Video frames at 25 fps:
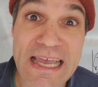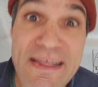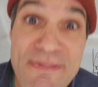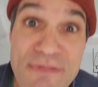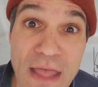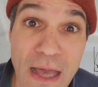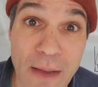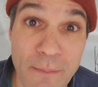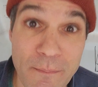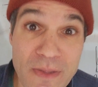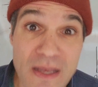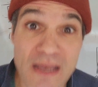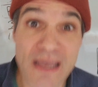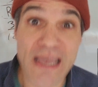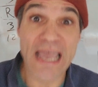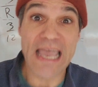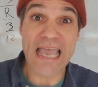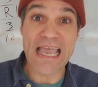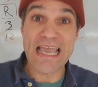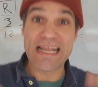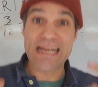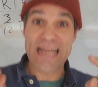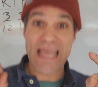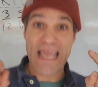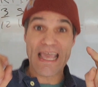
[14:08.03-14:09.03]
them.
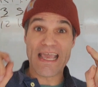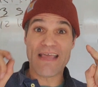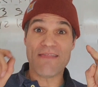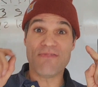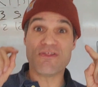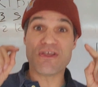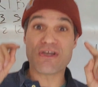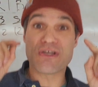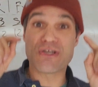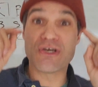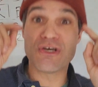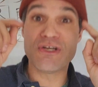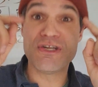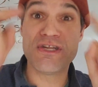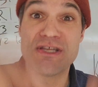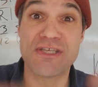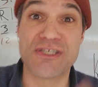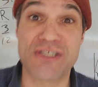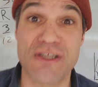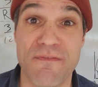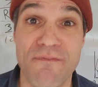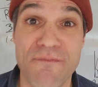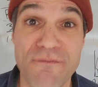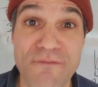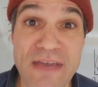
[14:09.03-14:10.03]
And in the goodness
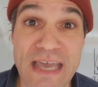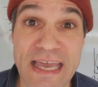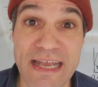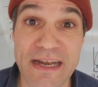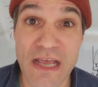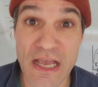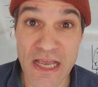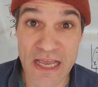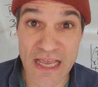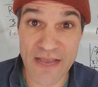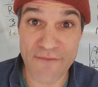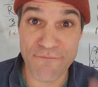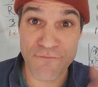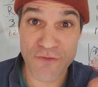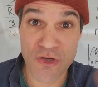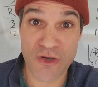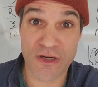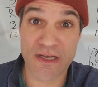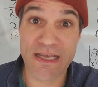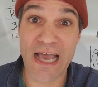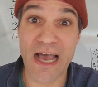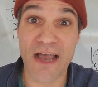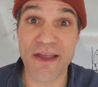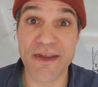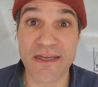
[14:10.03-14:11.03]
of fit, if your
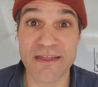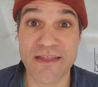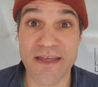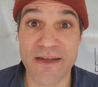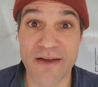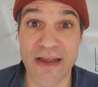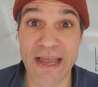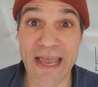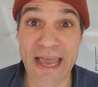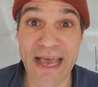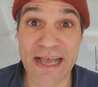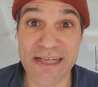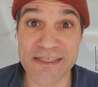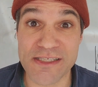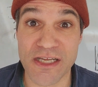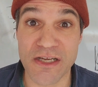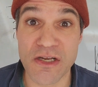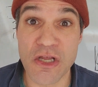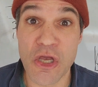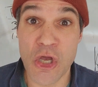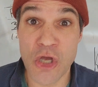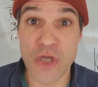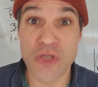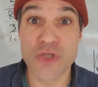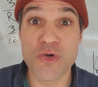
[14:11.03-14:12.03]
calculator has it,
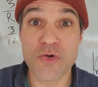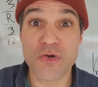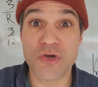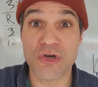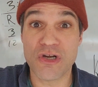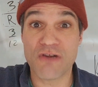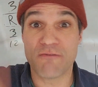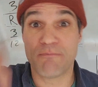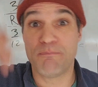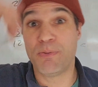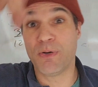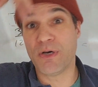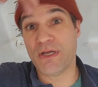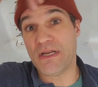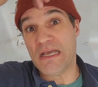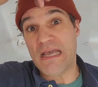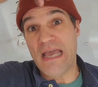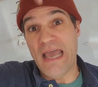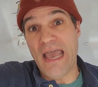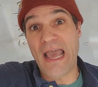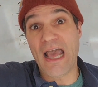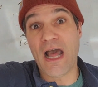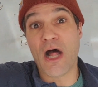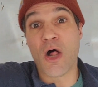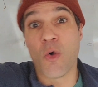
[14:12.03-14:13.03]
you could have put
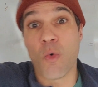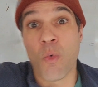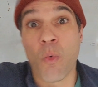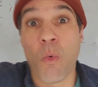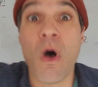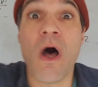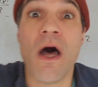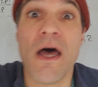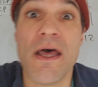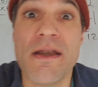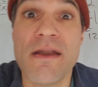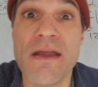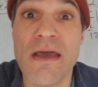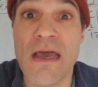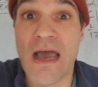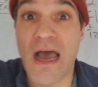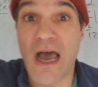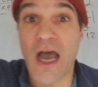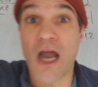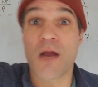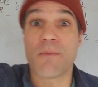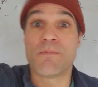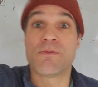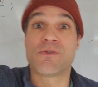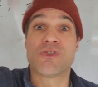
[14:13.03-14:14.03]
L1, our
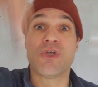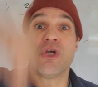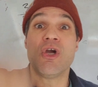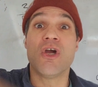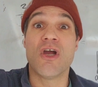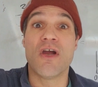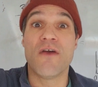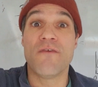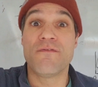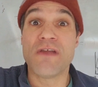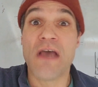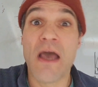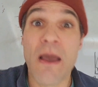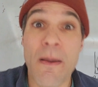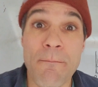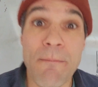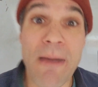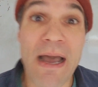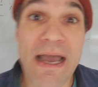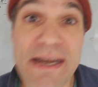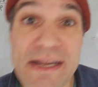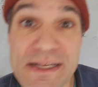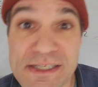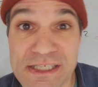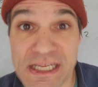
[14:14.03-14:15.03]
observed,
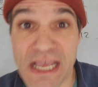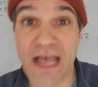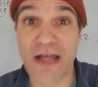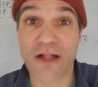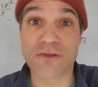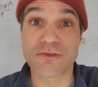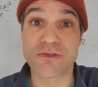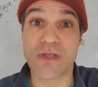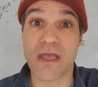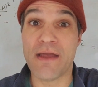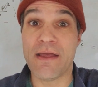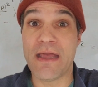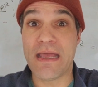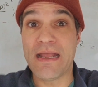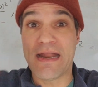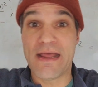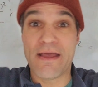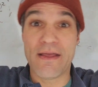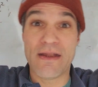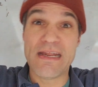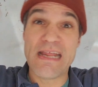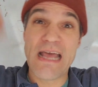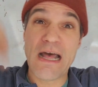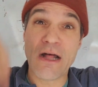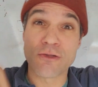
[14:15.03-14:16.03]
minus L, and
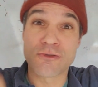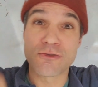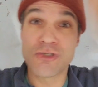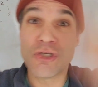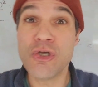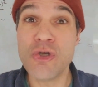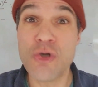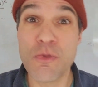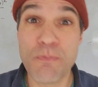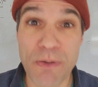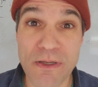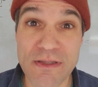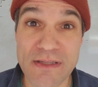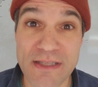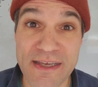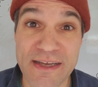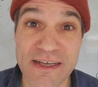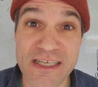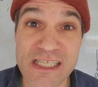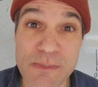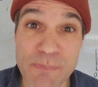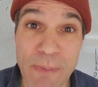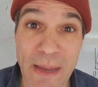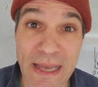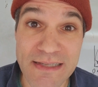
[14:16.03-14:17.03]
L2, put the
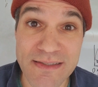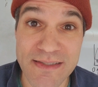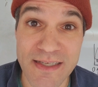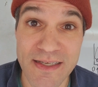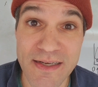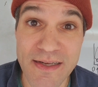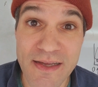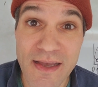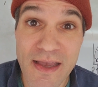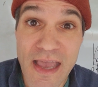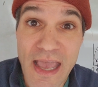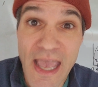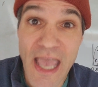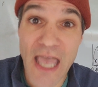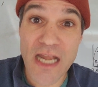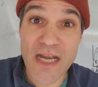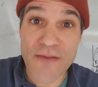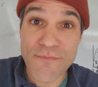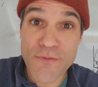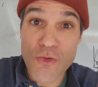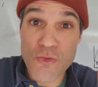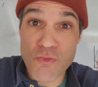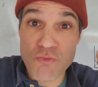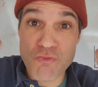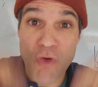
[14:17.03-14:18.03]
expected. And if
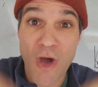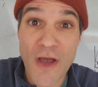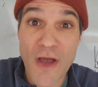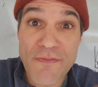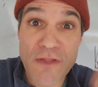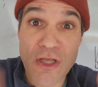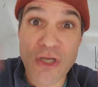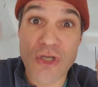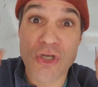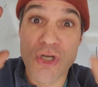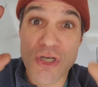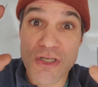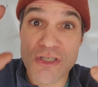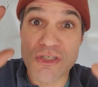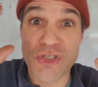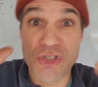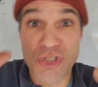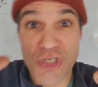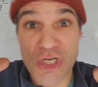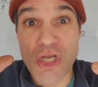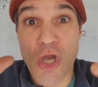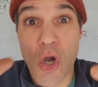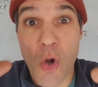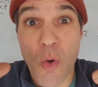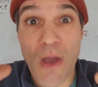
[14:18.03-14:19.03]
you run the
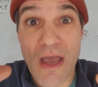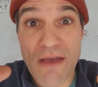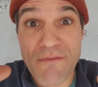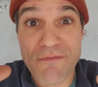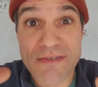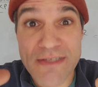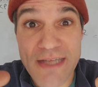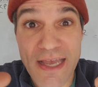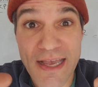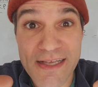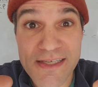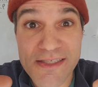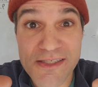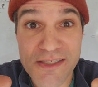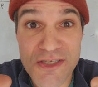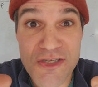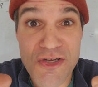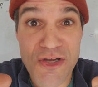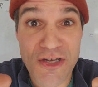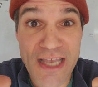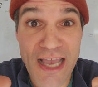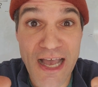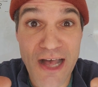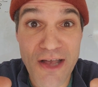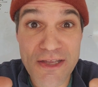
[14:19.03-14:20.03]
GOF test in your
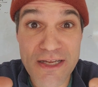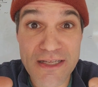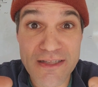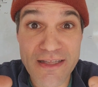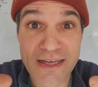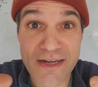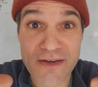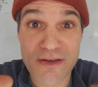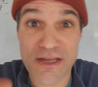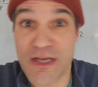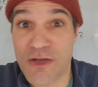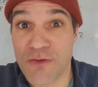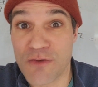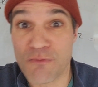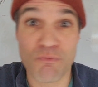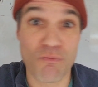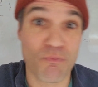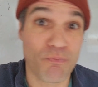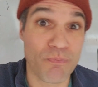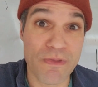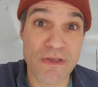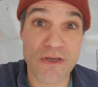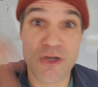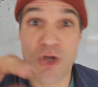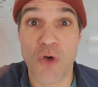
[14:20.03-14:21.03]
calculator,
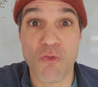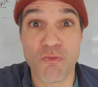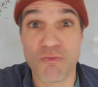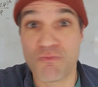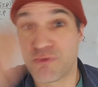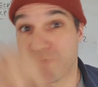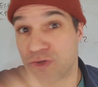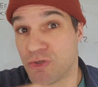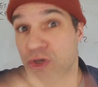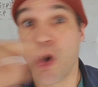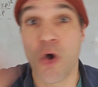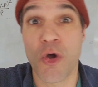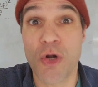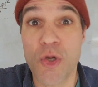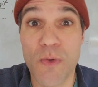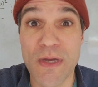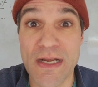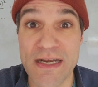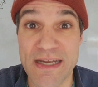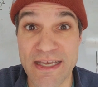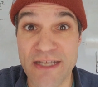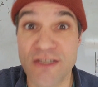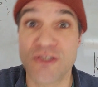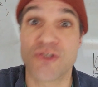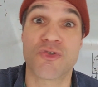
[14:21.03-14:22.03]
go to it and
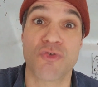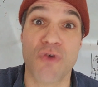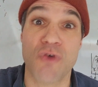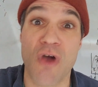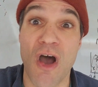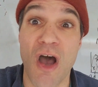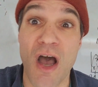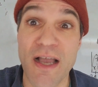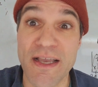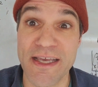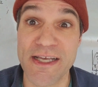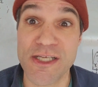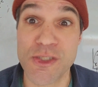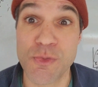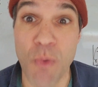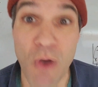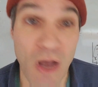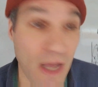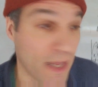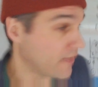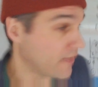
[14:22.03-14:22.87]
hit draw, guess what?